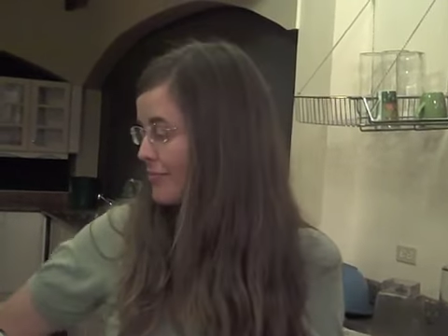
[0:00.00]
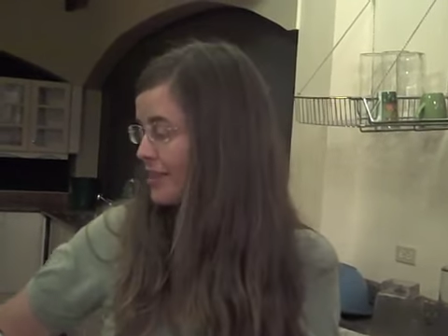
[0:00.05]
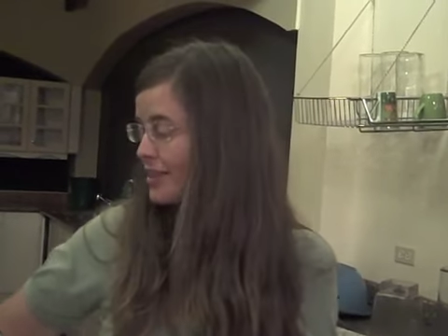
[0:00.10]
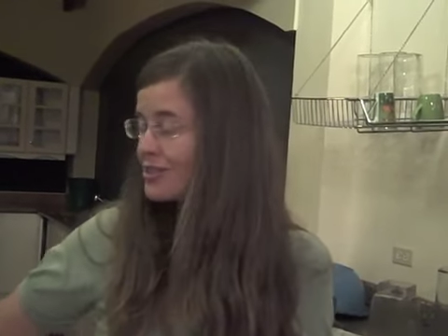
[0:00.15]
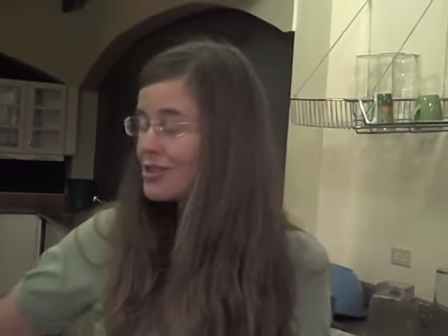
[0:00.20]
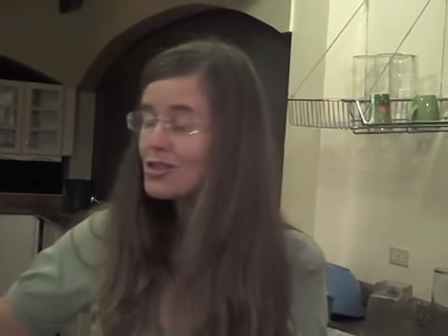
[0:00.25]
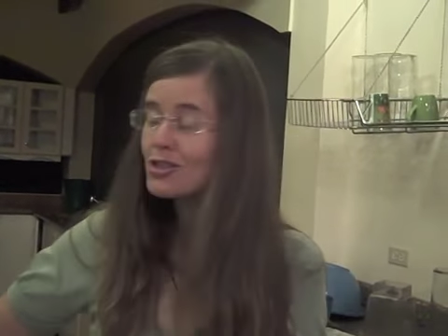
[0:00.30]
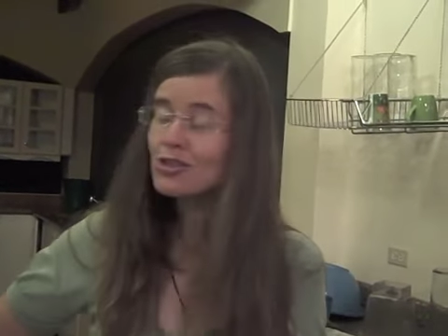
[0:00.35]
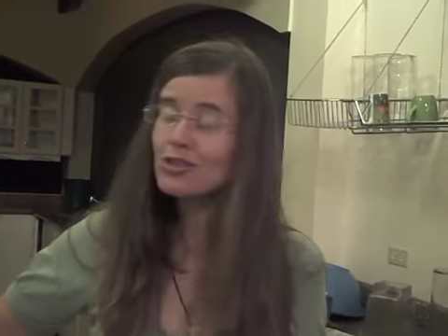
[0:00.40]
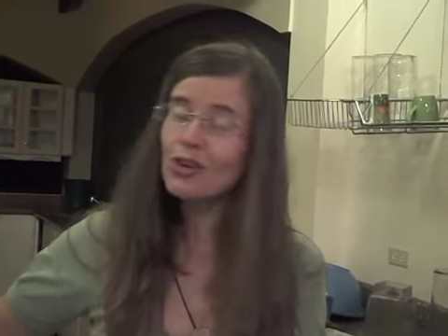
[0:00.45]

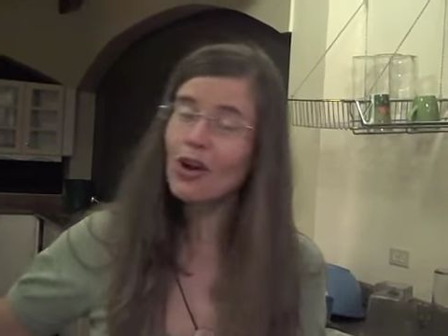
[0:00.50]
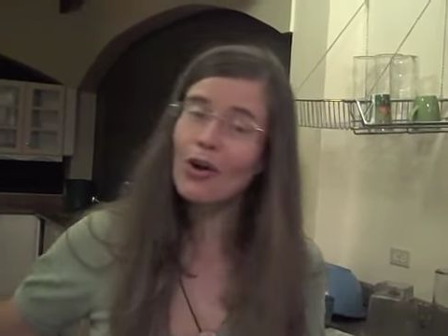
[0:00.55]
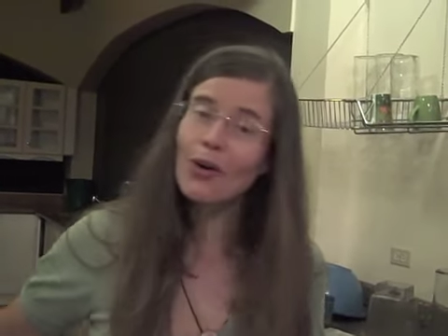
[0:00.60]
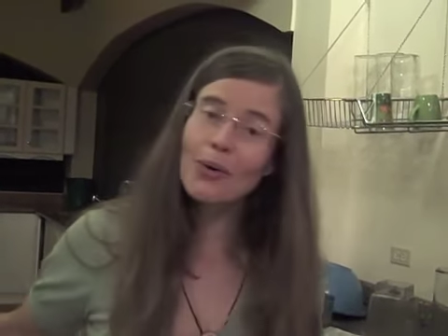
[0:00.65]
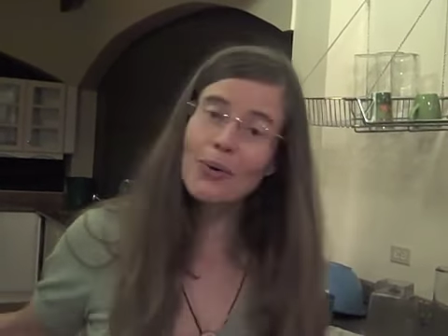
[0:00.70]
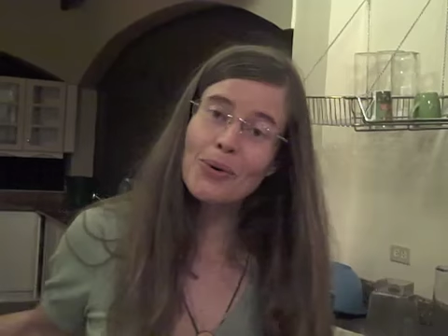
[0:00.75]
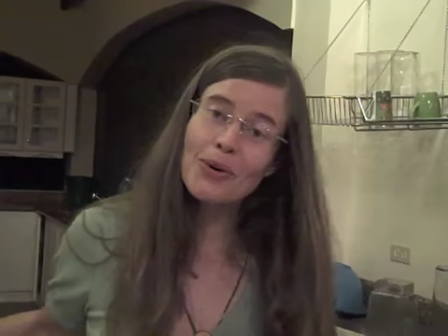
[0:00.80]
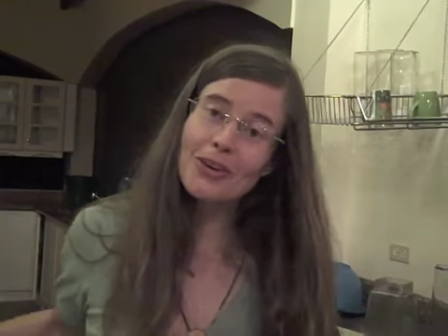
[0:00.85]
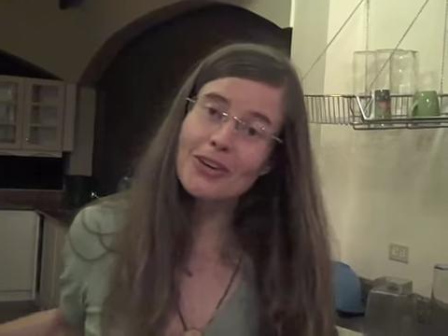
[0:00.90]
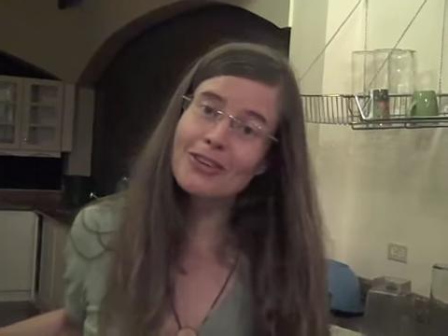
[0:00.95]

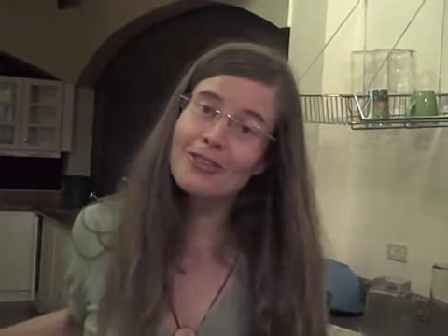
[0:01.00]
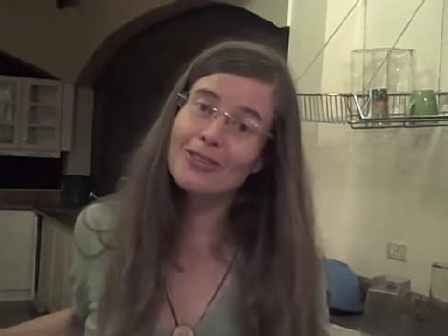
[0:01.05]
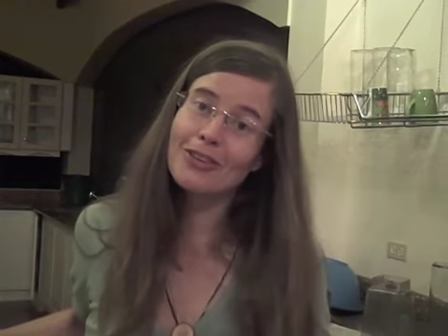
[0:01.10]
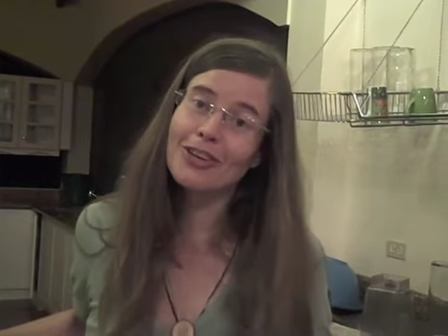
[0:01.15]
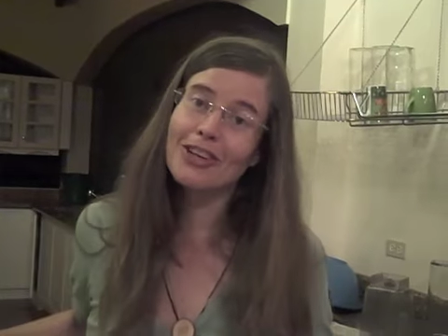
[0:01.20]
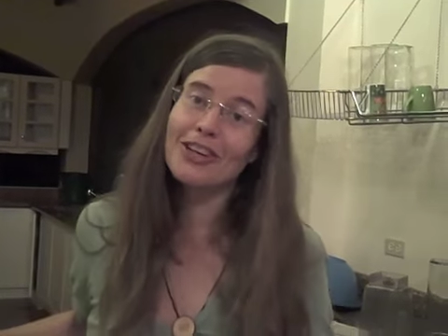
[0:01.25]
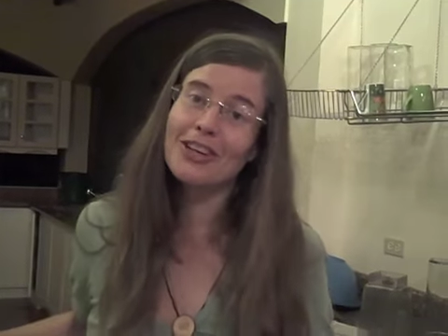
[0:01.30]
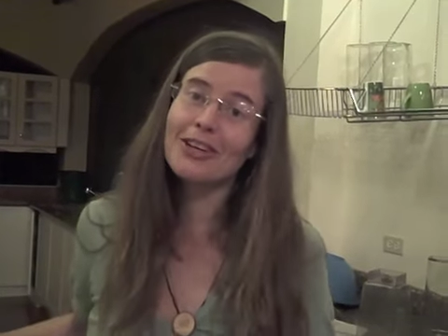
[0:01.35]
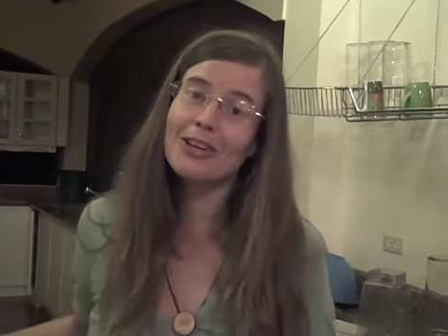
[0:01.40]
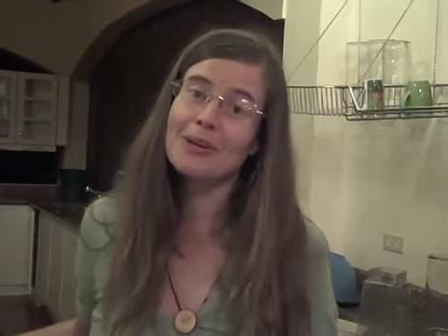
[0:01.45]
So good for
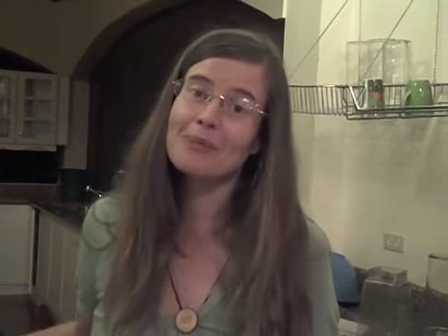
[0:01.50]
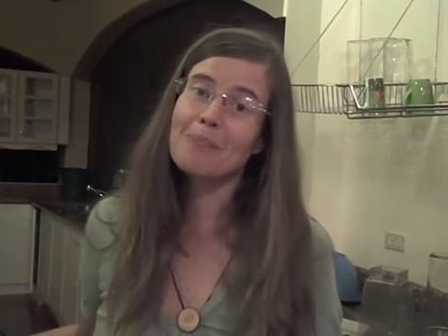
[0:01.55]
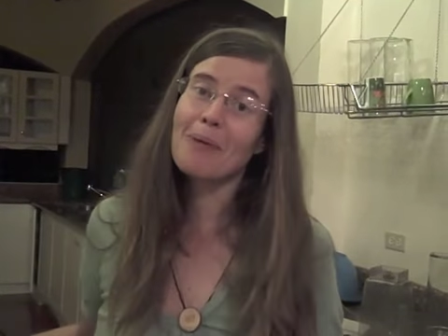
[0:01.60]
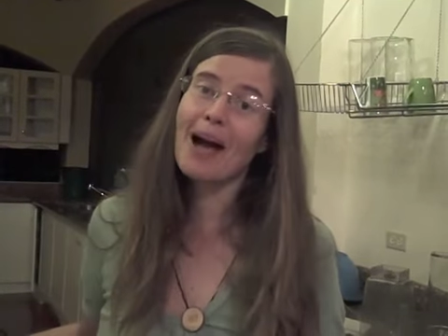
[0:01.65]
you,